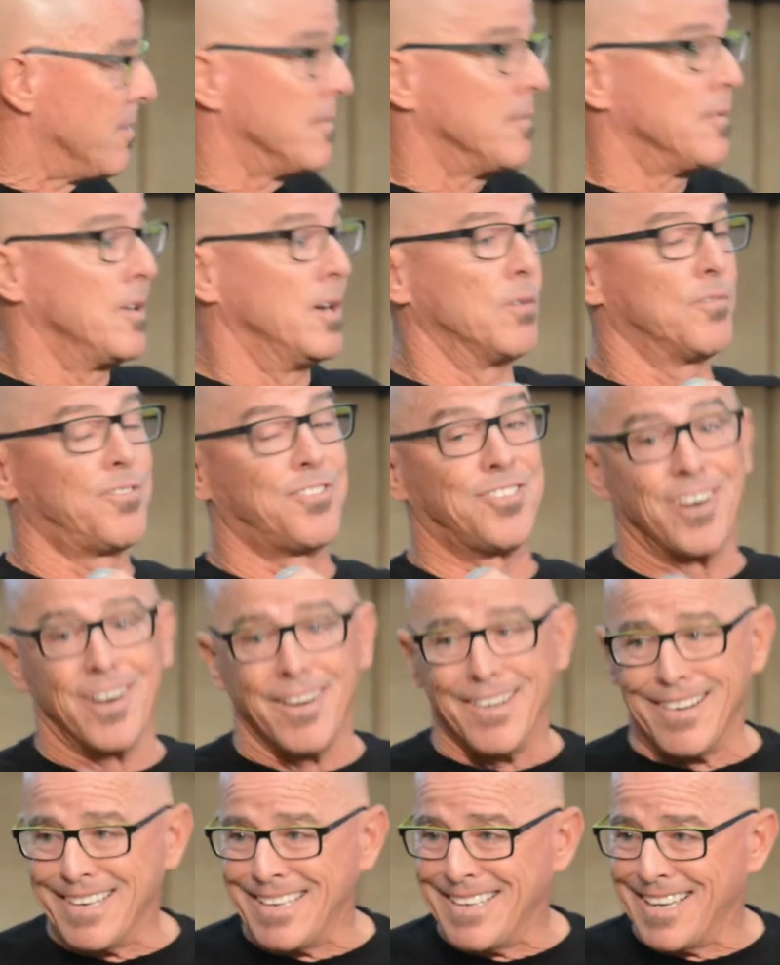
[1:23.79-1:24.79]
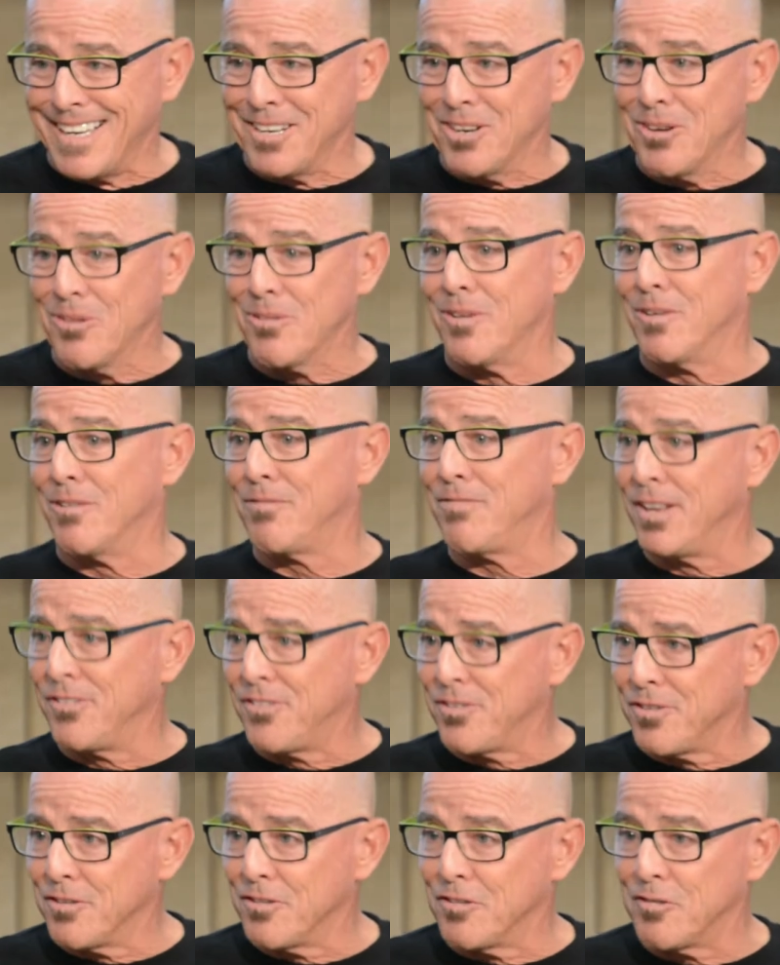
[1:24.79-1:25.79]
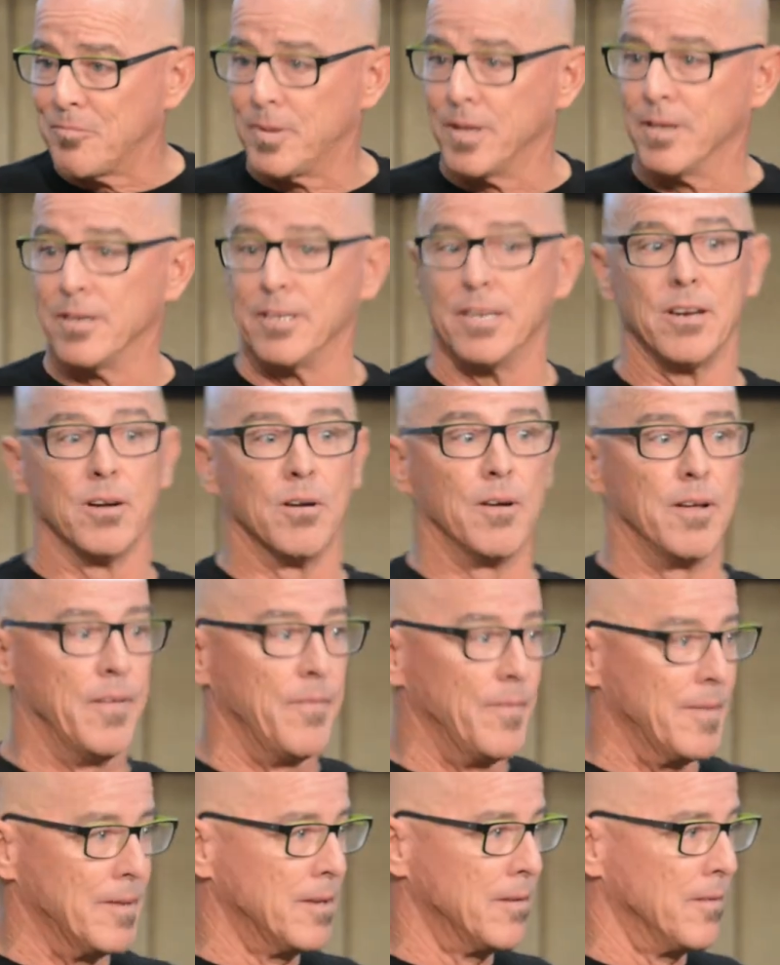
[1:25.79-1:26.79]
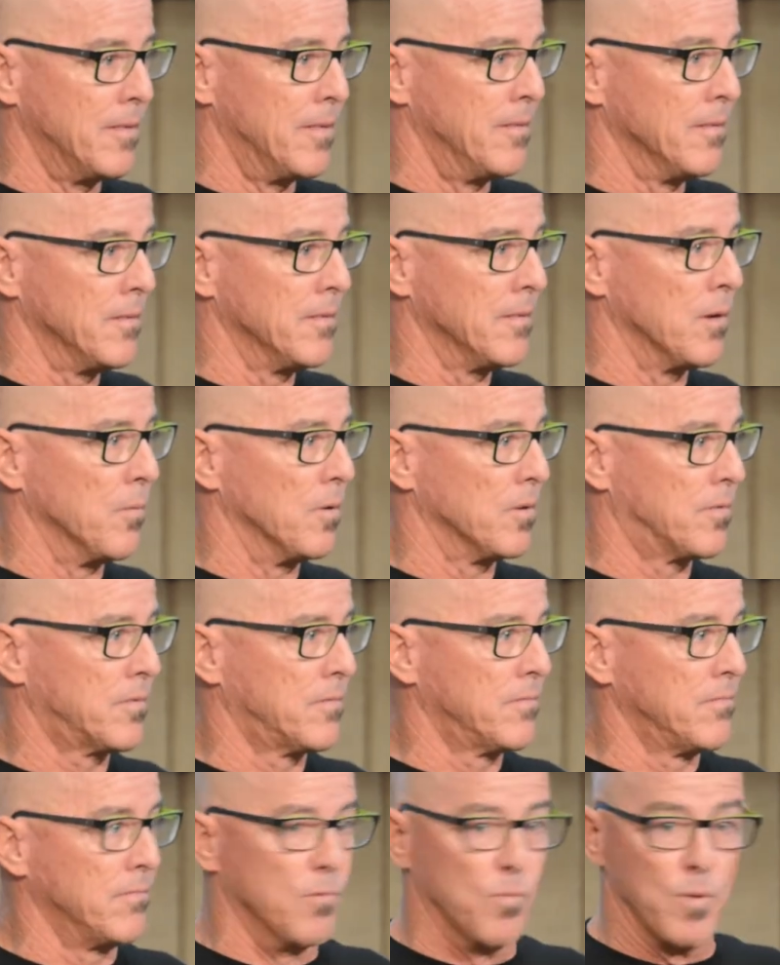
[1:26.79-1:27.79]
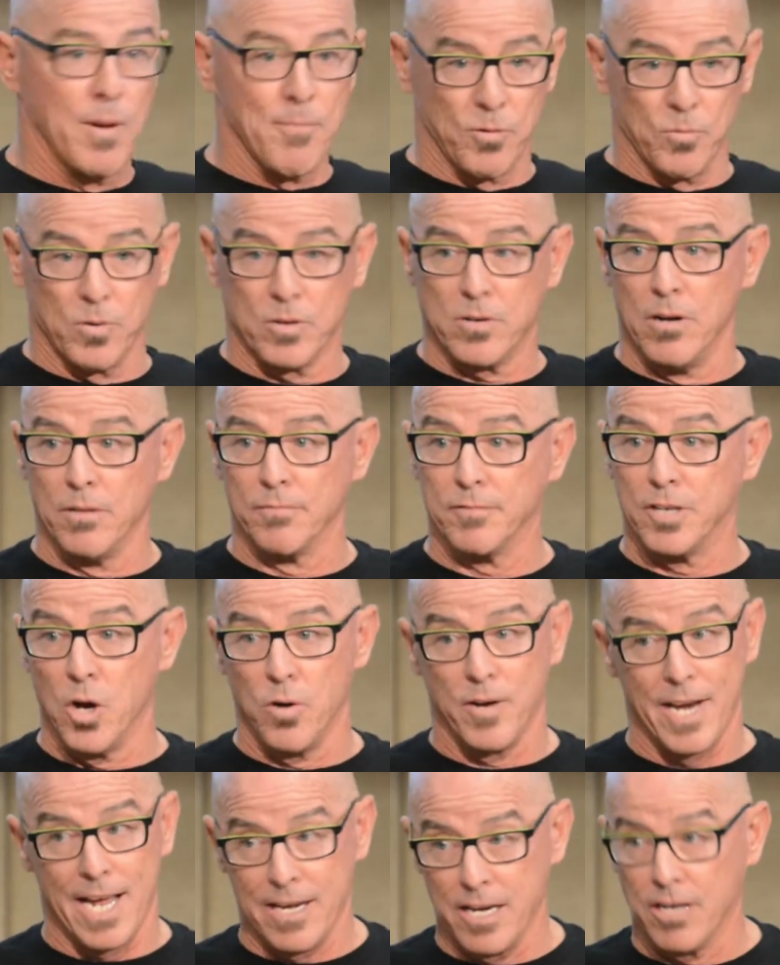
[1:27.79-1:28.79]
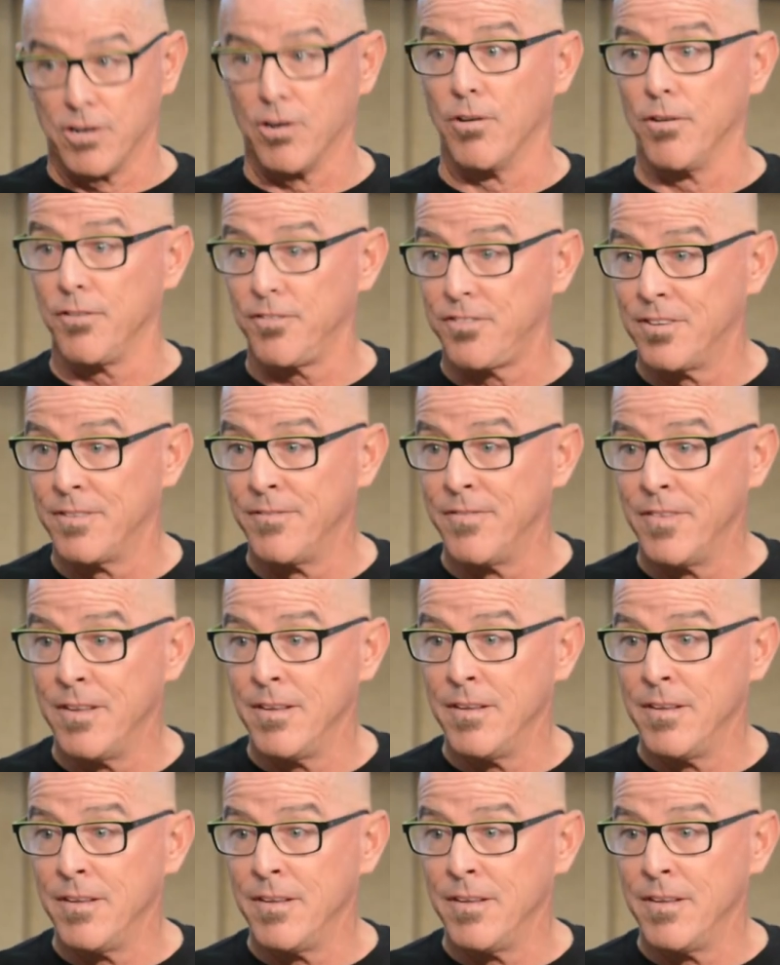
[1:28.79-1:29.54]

You know, sorry, I know they're offensive, but, you know, and they were women were called GoDaddy girls.